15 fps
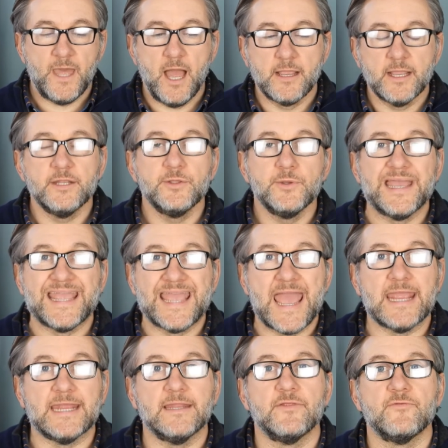I'm going to do it
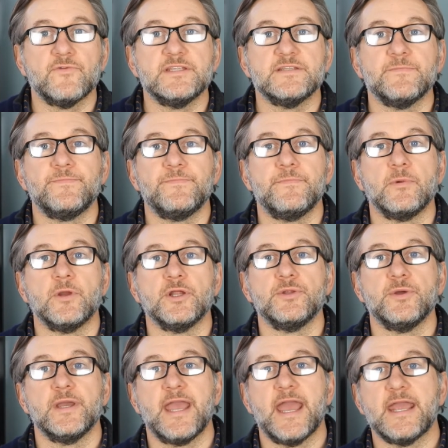again. And the reason I'm going
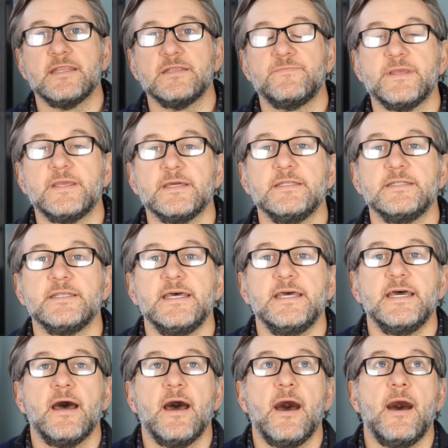to do it again is because
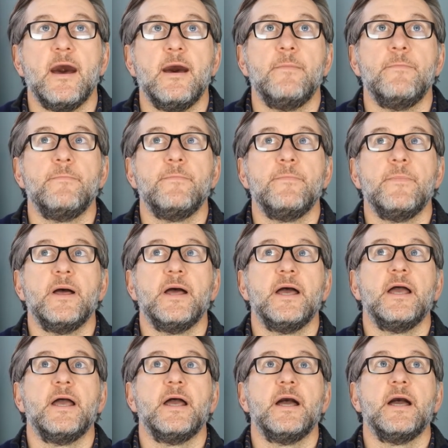
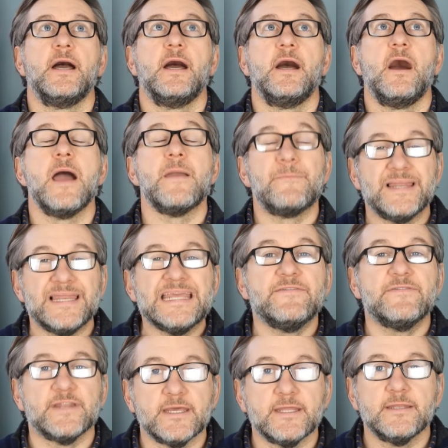I
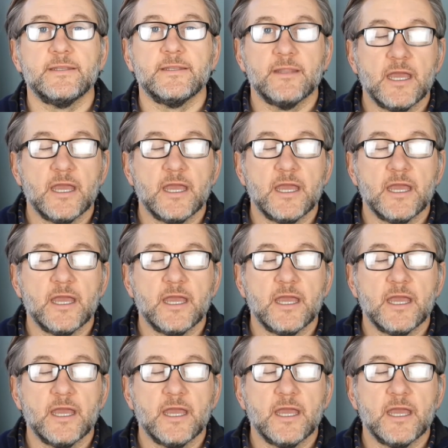believe in it.